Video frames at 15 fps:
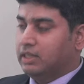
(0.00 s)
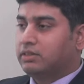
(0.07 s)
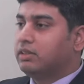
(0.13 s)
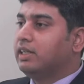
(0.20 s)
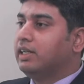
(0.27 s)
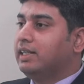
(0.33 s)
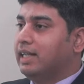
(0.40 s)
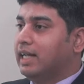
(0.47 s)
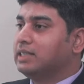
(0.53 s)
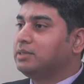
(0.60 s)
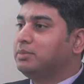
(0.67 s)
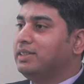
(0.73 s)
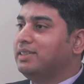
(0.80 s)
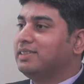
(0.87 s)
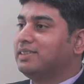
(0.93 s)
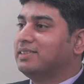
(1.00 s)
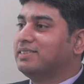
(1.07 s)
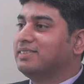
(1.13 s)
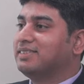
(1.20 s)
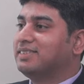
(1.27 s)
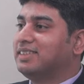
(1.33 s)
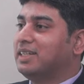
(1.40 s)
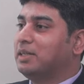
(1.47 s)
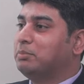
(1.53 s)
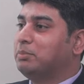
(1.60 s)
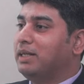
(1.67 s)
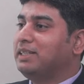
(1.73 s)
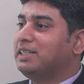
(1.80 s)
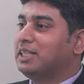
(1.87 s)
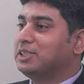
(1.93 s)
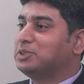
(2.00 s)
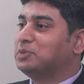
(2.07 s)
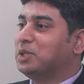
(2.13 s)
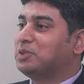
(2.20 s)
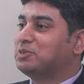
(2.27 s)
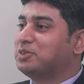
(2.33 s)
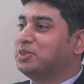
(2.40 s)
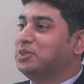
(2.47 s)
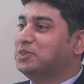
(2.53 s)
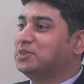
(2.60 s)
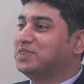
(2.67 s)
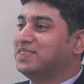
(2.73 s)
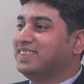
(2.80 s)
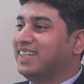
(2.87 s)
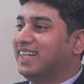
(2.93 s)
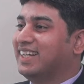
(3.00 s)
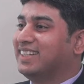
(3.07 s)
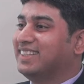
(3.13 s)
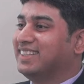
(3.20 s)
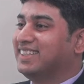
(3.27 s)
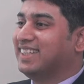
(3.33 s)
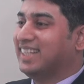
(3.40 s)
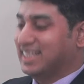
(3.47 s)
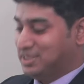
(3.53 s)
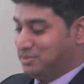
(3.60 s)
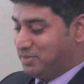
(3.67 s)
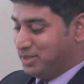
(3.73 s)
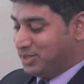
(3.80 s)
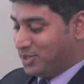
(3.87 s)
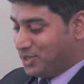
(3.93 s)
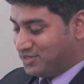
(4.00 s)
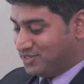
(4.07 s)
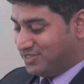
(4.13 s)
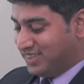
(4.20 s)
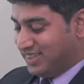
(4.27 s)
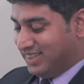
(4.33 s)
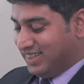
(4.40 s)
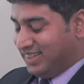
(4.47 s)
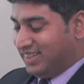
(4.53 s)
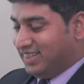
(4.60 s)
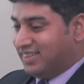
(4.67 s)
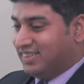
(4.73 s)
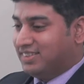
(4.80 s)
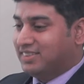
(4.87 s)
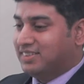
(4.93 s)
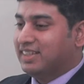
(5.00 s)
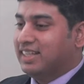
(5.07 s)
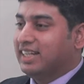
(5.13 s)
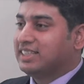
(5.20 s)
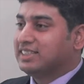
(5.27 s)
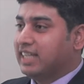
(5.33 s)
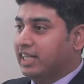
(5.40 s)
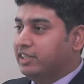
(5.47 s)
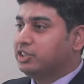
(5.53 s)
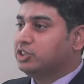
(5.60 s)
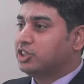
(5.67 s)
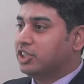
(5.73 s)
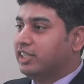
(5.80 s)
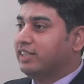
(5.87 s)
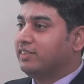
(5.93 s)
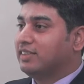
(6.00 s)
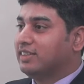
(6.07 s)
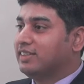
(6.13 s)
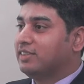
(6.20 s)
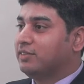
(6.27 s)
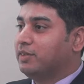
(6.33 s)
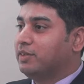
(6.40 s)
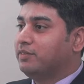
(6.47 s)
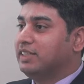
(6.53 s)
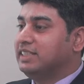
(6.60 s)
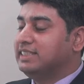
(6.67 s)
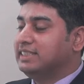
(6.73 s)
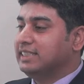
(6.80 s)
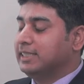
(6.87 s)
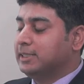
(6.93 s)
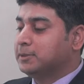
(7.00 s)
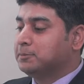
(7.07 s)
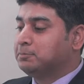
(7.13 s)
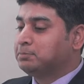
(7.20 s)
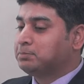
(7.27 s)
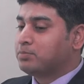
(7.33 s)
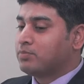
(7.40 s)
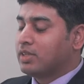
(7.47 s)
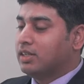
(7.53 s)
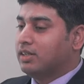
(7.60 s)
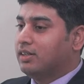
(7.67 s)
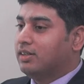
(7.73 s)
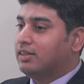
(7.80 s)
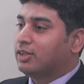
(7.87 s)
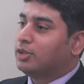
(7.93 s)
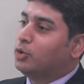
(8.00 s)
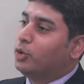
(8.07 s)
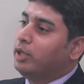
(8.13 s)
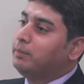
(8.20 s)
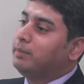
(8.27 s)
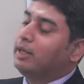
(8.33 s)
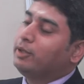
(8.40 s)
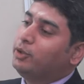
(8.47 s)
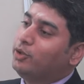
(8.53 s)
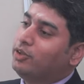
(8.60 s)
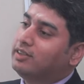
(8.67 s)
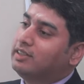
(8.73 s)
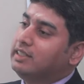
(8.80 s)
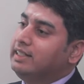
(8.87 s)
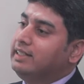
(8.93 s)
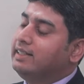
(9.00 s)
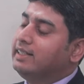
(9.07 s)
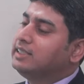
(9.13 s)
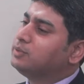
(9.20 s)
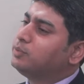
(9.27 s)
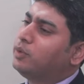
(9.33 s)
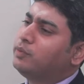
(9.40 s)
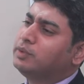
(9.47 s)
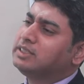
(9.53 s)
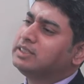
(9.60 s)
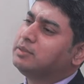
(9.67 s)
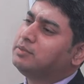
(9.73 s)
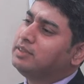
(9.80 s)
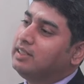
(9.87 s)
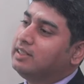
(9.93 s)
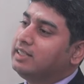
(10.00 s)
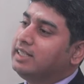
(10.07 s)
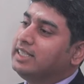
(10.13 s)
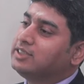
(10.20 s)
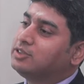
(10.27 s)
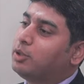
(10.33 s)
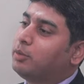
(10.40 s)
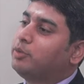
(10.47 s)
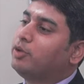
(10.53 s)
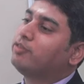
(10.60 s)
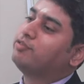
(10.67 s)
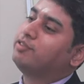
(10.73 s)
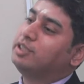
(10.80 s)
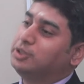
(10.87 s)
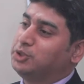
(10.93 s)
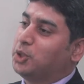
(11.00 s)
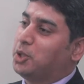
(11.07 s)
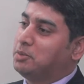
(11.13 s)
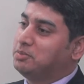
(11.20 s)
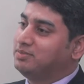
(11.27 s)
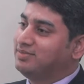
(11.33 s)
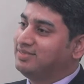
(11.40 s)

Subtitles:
clearly has been a bet that's worked for you and has paid off, an exciting journey the way we see it. Going back to your early days, what were some of the learnings from your first job?